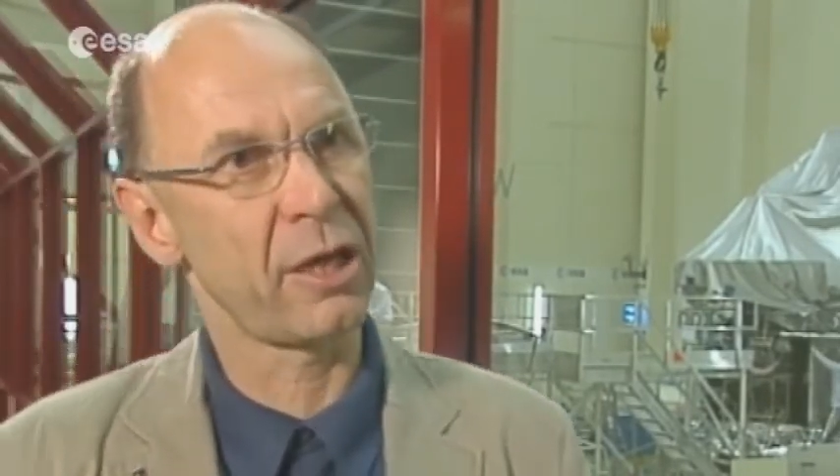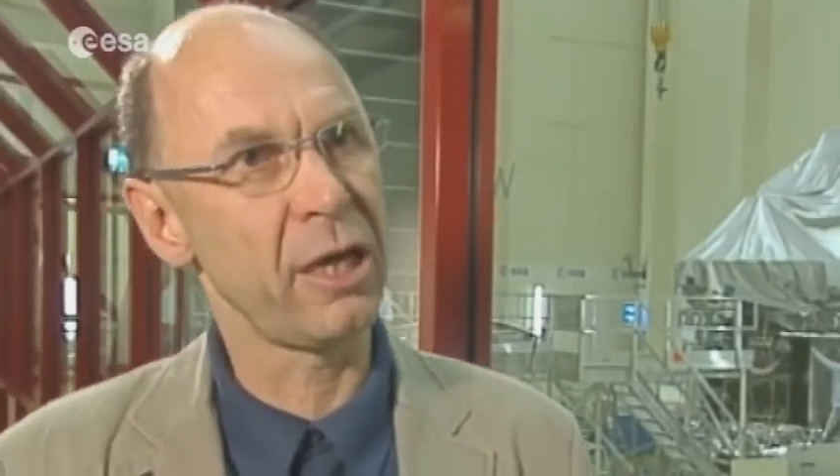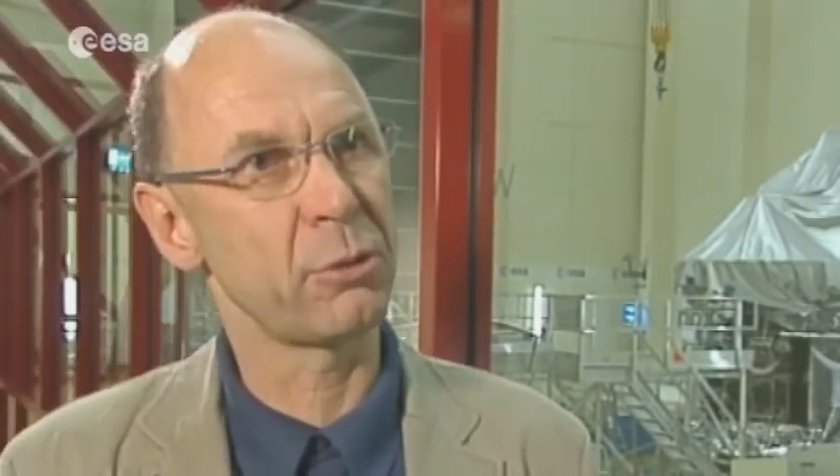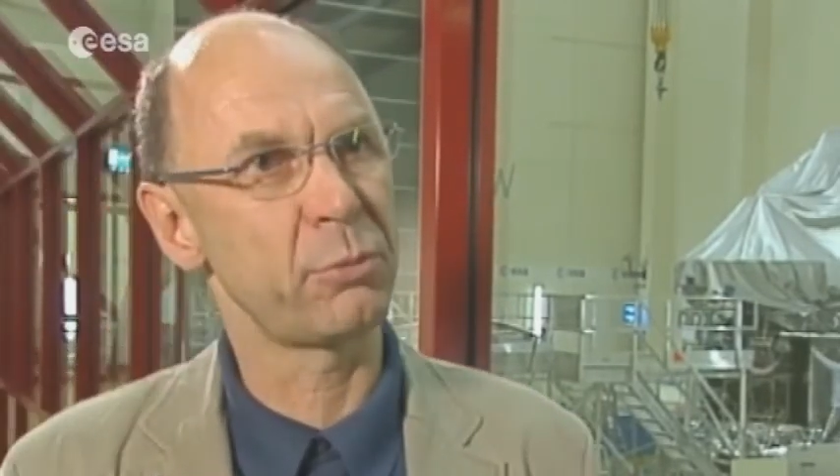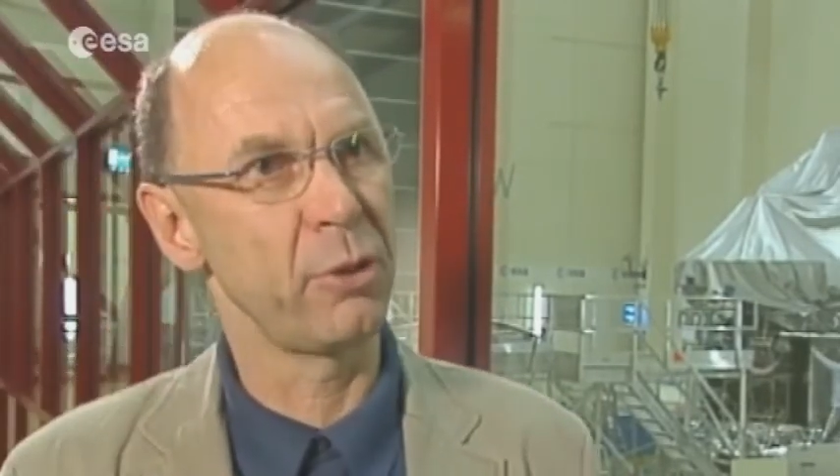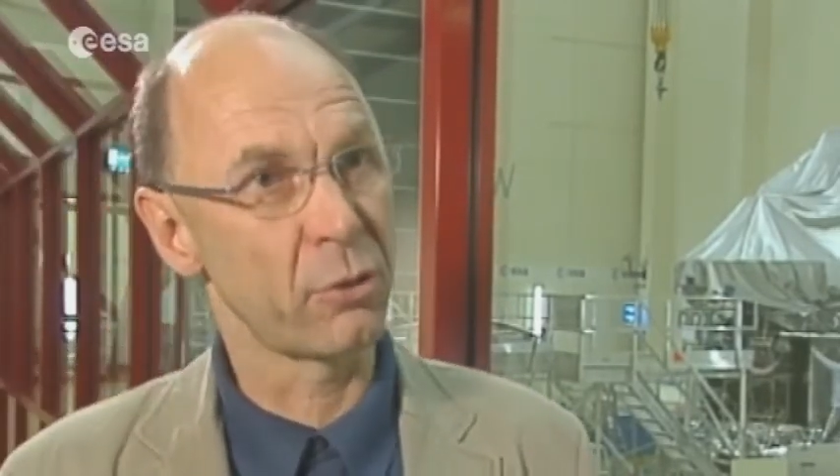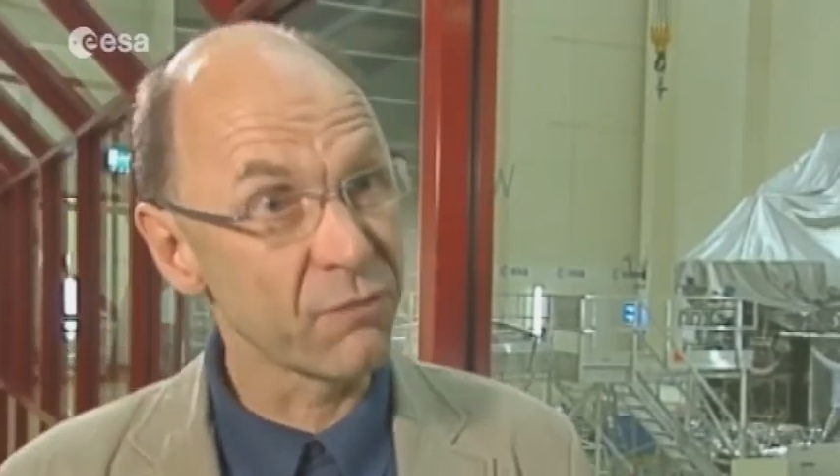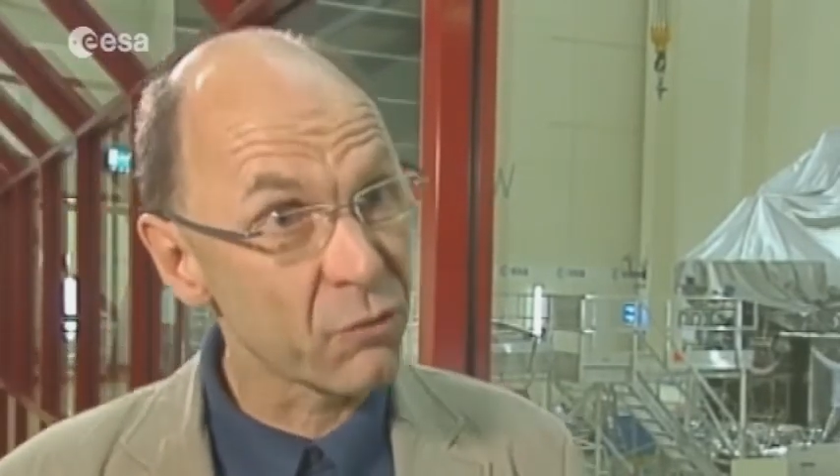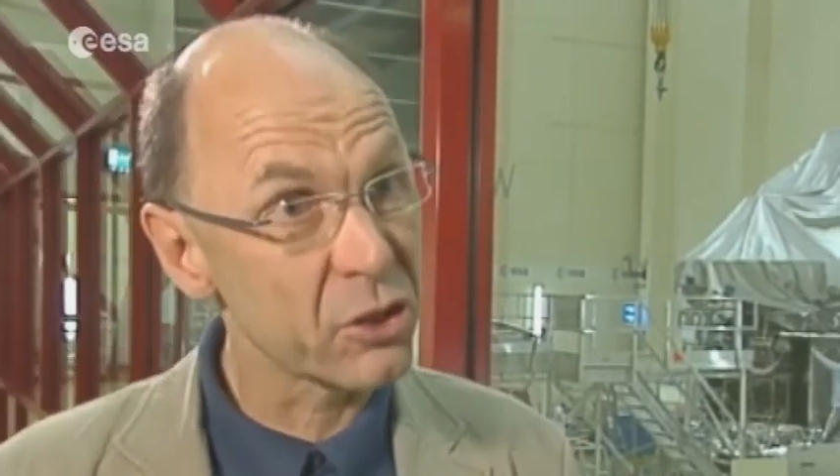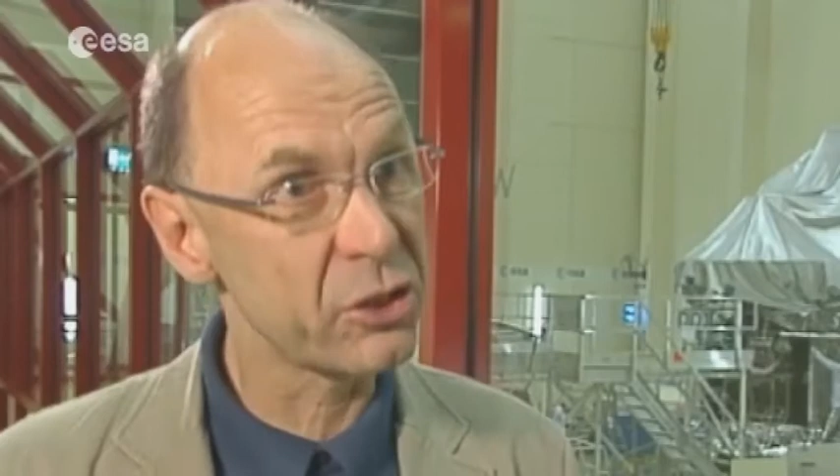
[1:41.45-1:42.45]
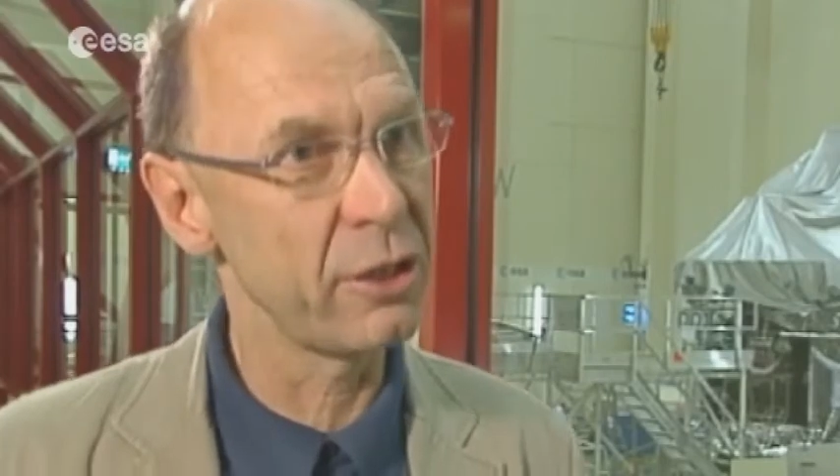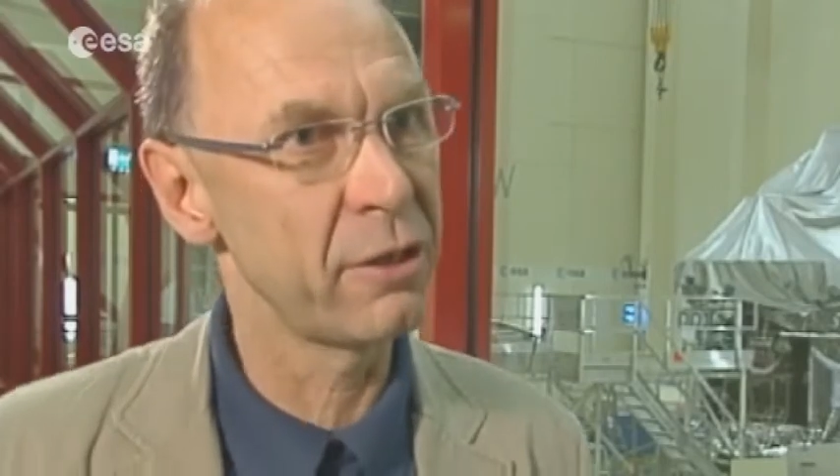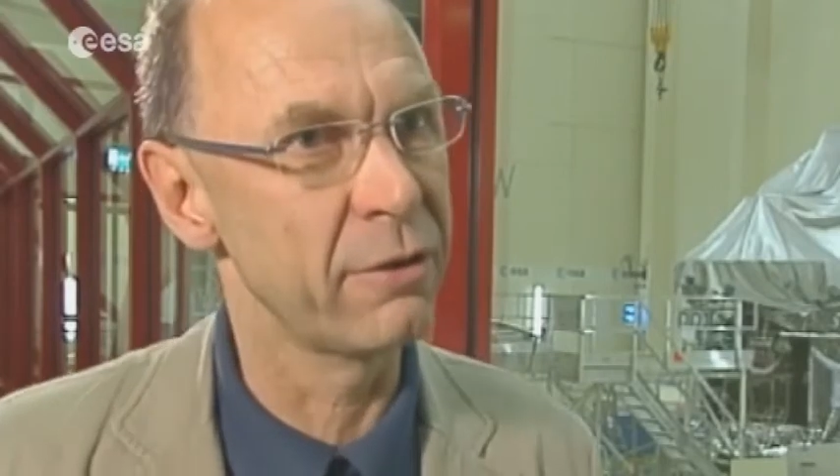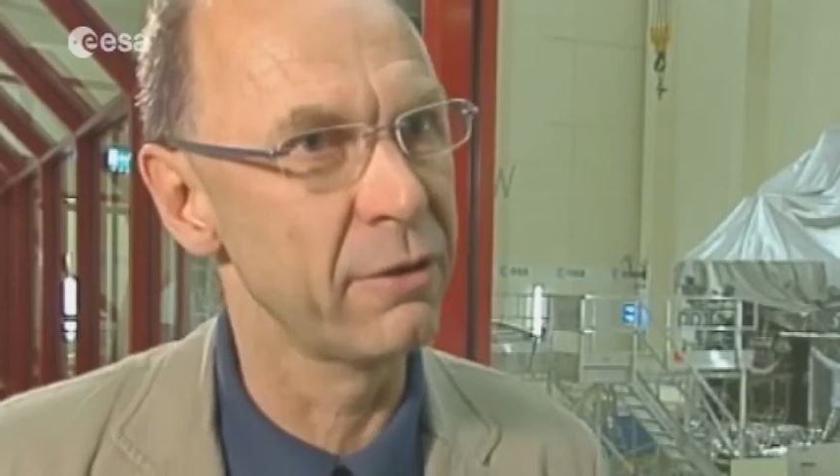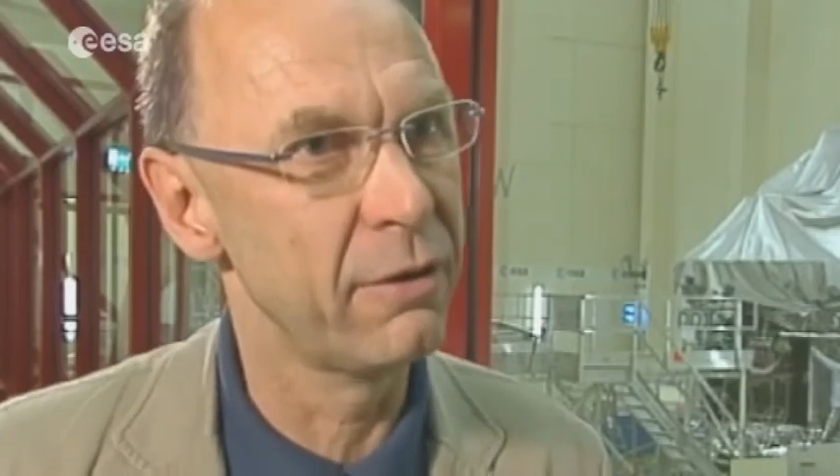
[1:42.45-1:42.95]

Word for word: clouds, we're looking for the children.